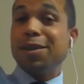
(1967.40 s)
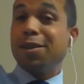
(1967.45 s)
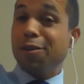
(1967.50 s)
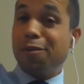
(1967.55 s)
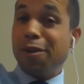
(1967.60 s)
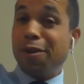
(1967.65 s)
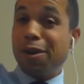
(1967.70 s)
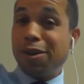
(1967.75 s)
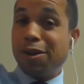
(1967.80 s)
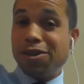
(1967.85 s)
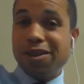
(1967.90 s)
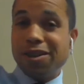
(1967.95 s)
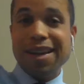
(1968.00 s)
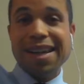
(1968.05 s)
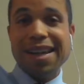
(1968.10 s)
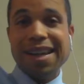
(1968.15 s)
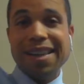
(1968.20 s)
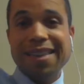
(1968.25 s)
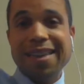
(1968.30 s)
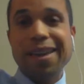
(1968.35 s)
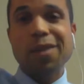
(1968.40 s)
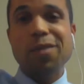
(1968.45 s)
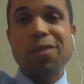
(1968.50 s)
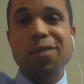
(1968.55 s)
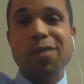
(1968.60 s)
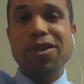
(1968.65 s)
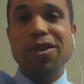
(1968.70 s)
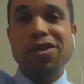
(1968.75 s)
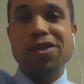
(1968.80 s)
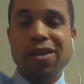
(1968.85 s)
That's a good question. I get
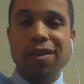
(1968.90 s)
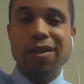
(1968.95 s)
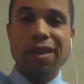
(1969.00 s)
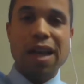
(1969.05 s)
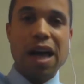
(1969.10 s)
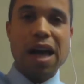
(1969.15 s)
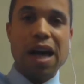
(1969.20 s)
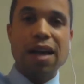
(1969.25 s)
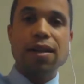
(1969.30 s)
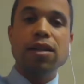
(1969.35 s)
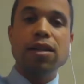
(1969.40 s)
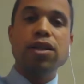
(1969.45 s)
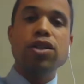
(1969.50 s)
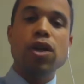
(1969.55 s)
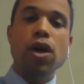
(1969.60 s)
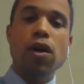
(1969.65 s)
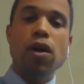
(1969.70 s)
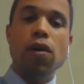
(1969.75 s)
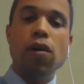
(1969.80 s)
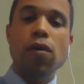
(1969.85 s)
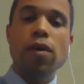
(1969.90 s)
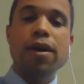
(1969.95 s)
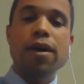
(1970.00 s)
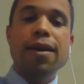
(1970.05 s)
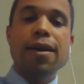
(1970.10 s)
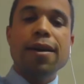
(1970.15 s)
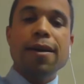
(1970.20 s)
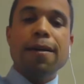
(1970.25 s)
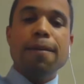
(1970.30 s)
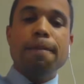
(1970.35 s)
that question a lot.
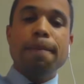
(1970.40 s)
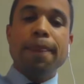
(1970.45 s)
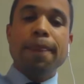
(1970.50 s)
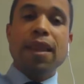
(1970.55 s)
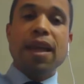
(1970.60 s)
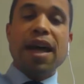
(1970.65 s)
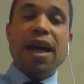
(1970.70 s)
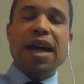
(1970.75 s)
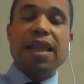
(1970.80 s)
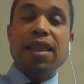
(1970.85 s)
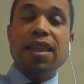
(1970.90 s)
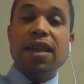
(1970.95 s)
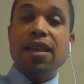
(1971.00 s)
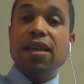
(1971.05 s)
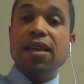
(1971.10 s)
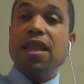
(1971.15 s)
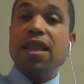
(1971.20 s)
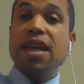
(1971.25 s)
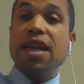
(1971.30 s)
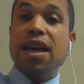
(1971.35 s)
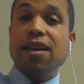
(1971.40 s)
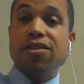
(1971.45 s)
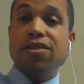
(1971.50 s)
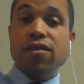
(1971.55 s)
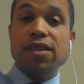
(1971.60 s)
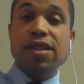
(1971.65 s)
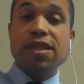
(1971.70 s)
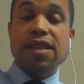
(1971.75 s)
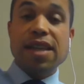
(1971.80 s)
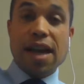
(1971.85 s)
So I think that the
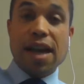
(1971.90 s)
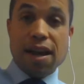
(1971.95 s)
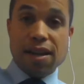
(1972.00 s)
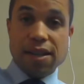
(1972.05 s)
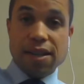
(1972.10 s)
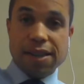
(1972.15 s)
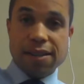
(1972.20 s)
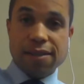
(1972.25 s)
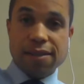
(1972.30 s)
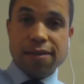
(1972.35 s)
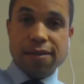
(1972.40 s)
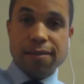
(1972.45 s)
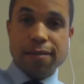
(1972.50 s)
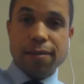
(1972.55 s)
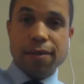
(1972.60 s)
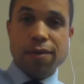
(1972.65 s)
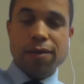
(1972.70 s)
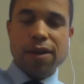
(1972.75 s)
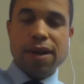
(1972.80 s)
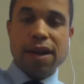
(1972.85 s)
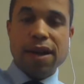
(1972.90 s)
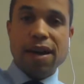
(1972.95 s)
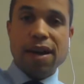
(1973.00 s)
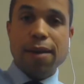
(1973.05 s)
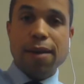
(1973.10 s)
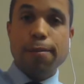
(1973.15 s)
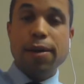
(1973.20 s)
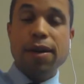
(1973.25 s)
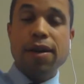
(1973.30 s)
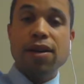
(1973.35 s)
answer is yes,
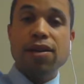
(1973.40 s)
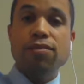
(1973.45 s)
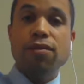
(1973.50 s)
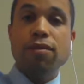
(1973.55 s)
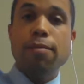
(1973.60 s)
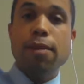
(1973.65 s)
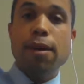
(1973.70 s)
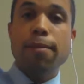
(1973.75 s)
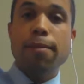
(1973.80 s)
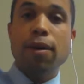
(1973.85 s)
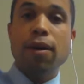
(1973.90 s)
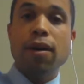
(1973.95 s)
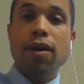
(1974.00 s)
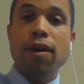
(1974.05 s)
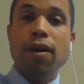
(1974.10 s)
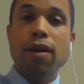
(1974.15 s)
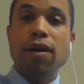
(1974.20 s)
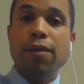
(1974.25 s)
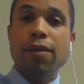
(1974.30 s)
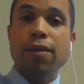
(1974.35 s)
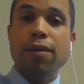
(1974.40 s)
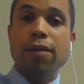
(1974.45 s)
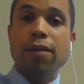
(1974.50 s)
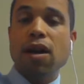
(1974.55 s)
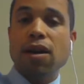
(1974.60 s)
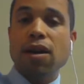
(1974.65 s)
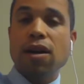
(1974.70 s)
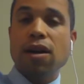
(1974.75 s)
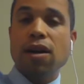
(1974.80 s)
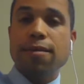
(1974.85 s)
okay? Because remember,
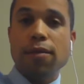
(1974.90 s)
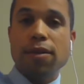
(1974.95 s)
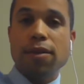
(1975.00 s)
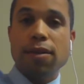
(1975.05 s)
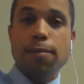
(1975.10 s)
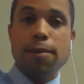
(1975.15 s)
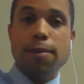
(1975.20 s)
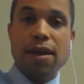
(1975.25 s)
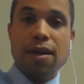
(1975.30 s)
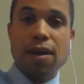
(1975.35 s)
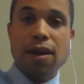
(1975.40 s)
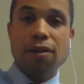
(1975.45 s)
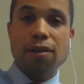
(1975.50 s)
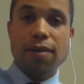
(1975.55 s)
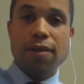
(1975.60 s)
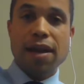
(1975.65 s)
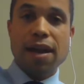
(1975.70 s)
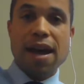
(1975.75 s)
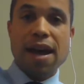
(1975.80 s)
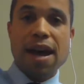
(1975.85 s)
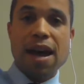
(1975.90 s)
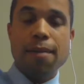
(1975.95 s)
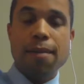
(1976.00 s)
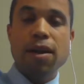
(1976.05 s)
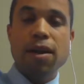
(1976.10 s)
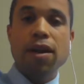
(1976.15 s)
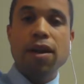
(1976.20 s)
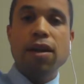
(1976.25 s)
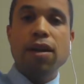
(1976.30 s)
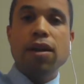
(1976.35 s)
like we talked about with the penile
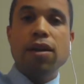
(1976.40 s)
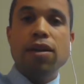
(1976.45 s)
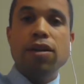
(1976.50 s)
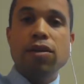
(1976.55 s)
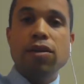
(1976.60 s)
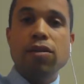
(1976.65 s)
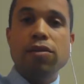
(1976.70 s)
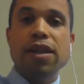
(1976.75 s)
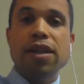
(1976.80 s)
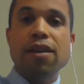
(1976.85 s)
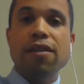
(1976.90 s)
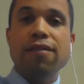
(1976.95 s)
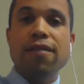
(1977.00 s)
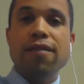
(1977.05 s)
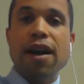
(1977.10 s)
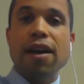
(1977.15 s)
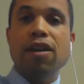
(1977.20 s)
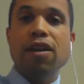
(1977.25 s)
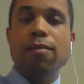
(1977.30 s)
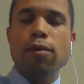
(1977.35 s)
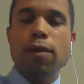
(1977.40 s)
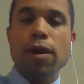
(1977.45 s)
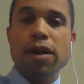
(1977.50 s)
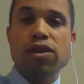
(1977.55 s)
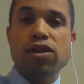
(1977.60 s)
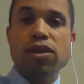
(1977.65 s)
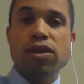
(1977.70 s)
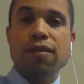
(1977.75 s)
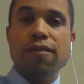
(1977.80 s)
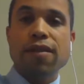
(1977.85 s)
rehab, using a
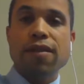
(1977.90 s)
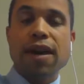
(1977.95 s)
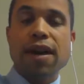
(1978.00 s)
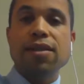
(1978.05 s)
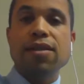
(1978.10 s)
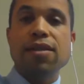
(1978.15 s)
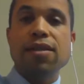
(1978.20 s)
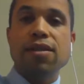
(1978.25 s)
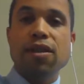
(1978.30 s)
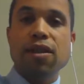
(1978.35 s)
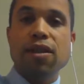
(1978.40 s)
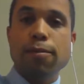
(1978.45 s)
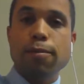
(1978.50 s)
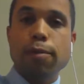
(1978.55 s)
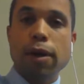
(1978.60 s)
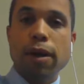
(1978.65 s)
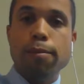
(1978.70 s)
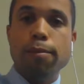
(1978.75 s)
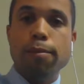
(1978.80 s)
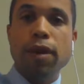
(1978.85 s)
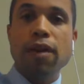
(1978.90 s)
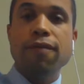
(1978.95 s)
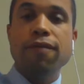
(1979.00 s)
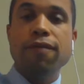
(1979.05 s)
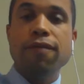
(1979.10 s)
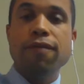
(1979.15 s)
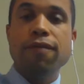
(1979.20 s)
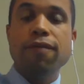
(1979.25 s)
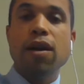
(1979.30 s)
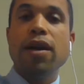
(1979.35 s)
vacuum erection device is going to bring
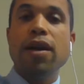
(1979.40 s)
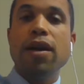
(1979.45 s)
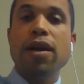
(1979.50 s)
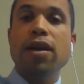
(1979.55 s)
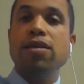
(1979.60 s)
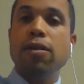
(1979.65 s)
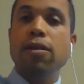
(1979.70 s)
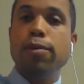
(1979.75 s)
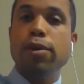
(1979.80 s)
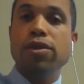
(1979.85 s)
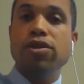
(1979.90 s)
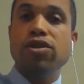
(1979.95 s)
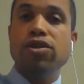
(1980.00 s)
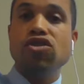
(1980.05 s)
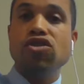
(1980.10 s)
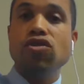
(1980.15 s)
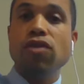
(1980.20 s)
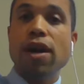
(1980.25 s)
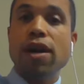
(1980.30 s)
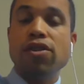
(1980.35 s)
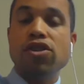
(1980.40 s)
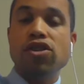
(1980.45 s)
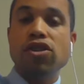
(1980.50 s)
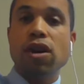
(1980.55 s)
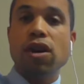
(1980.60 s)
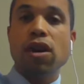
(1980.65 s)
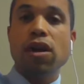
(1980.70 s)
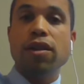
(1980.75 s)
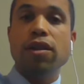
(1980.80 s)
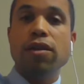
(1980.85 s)
blood flow and it's going to put
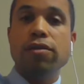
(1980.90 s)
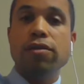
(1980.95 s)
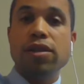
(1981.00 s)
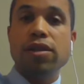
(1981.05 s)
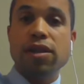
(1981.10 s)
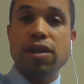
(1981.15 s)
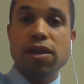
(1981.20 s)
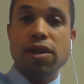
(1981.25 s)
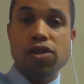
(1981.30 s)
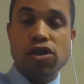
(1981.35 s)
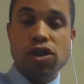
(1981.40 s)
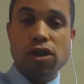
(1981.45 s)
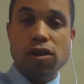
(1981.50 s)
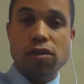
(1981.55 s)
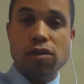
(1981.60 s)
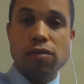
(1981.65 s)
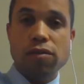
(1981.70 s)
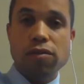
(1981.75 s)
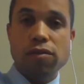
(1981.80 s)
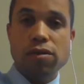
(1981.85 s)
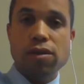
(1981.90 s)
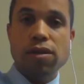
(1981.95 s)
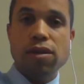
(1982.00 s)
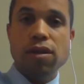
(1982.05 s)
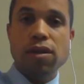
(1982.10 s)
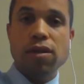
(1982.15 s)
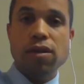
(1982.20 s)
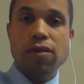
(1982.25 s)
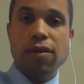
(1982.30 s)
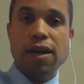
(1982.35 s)
stretch on those
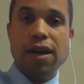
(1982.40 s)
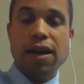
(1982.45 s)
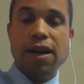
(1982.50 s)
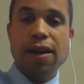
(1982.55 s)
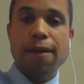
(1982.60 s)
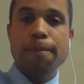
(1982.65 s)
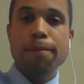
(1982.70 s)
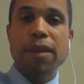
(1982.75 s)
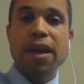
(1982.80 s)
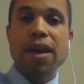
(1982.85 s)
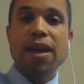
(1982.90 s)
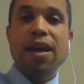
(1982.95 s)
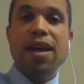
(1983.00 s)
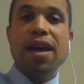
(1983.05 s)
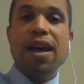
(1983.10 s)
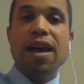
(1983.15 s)
tissues, okay?